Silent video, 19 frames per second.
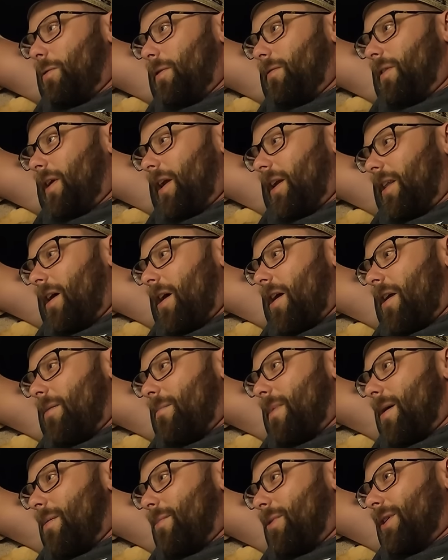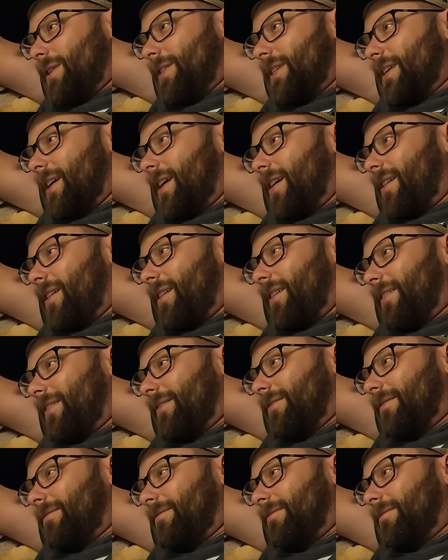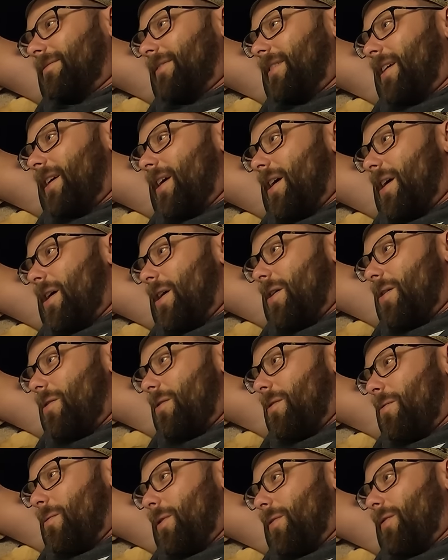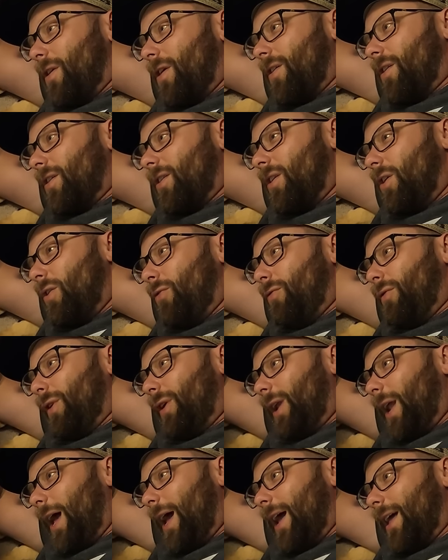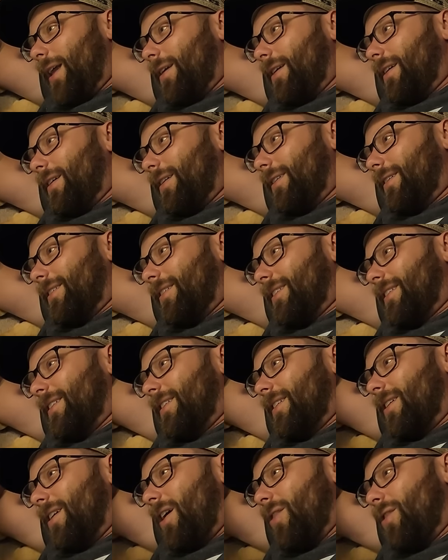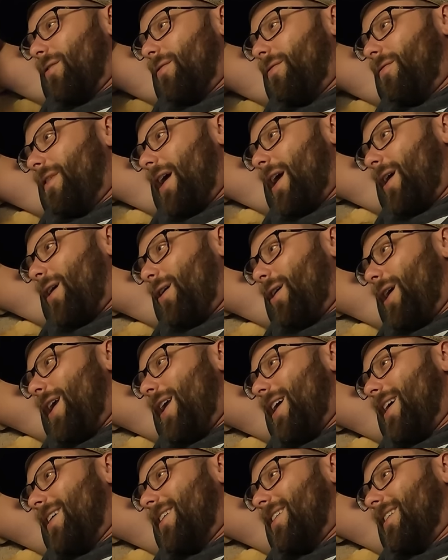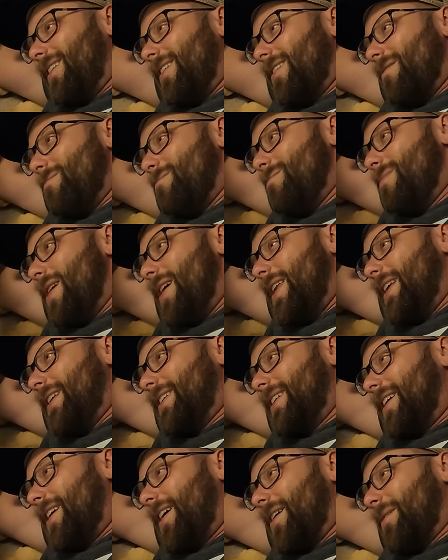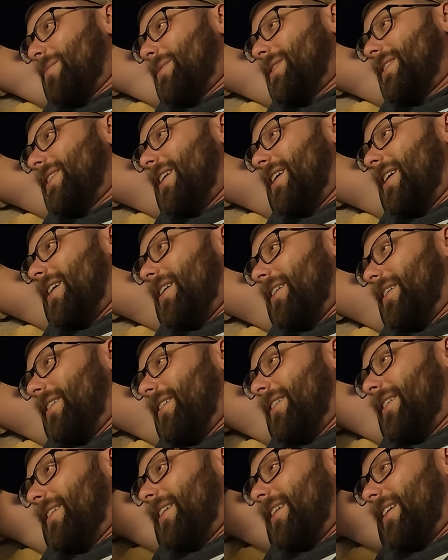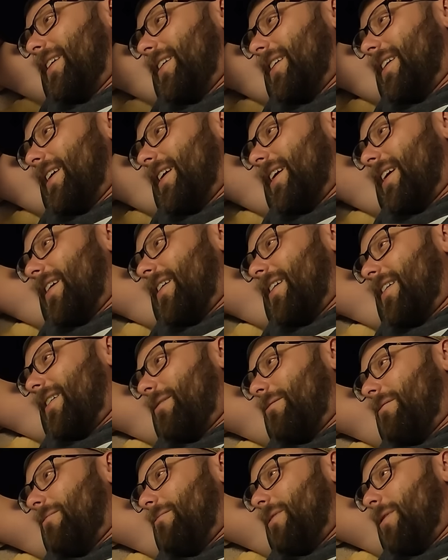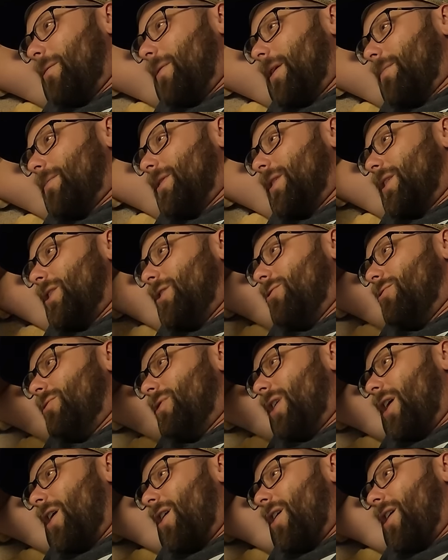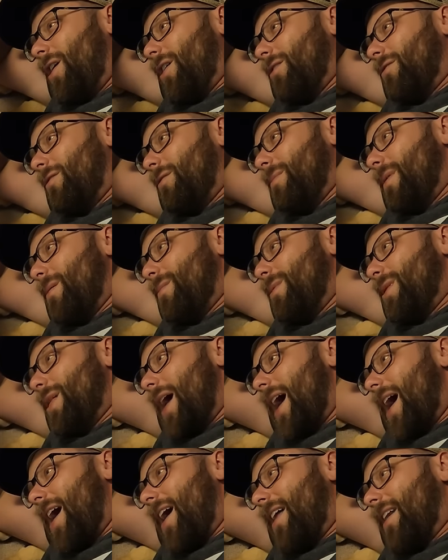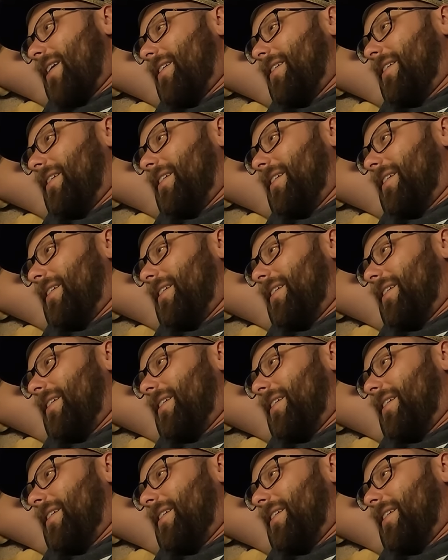We've got a lot of memories together. We've gone to Newfoundland on the ferry many times. Yeah. We went up to Yukon, remember that?